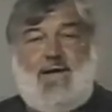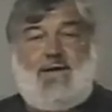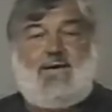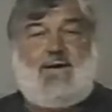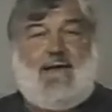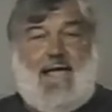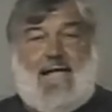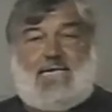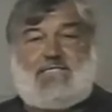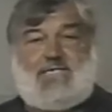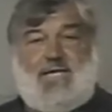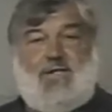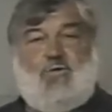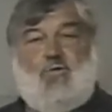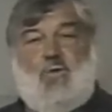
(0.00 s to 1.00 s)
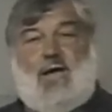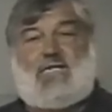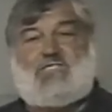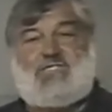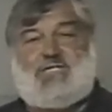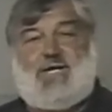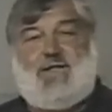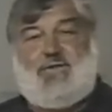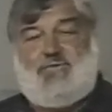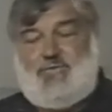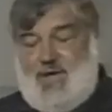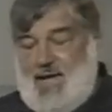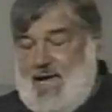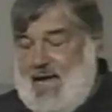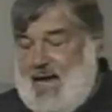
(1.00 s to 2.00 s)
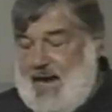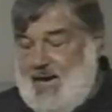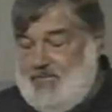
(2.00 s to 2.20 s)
reading and asking questions.